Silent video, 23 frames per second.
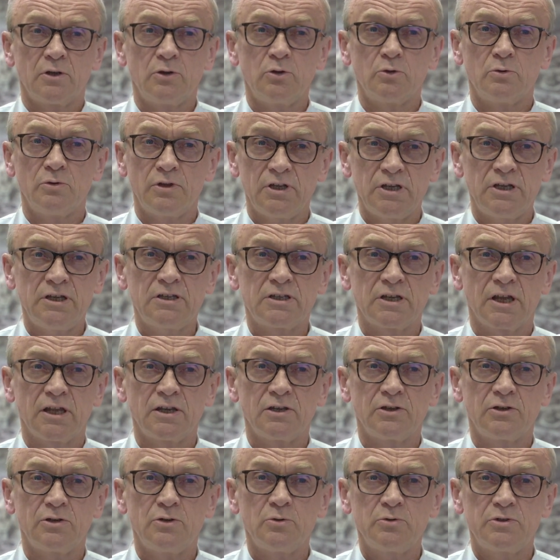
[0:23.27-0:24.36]
you need
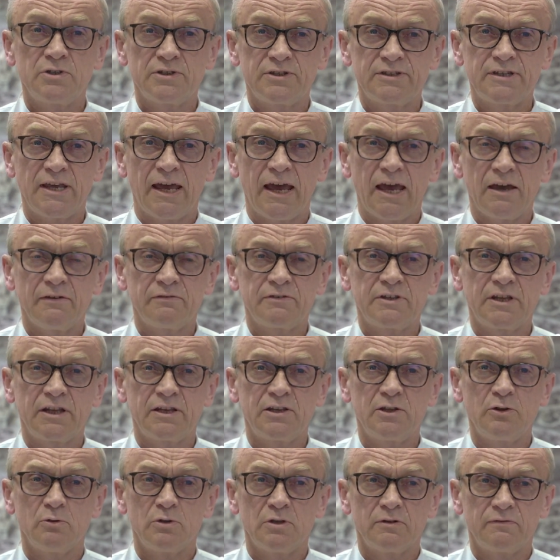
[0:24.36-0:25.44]
and you deserve
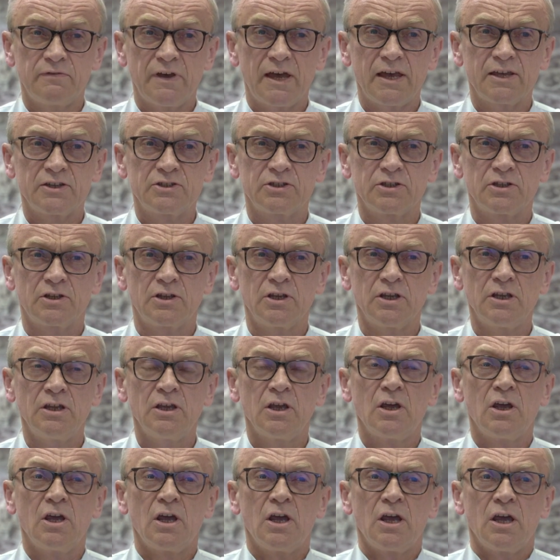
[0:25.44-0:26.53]
that the
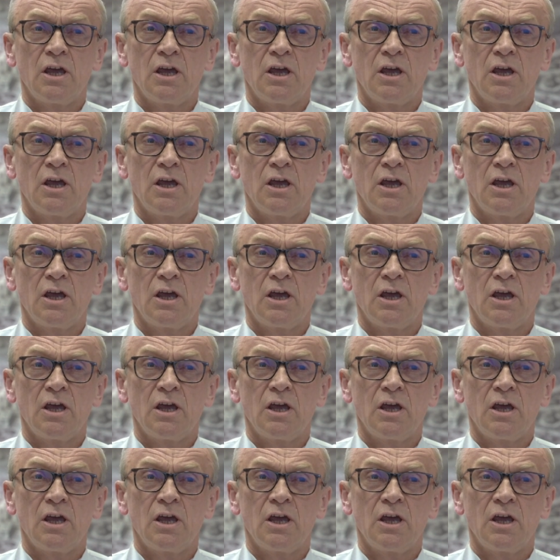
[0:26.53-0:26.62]
university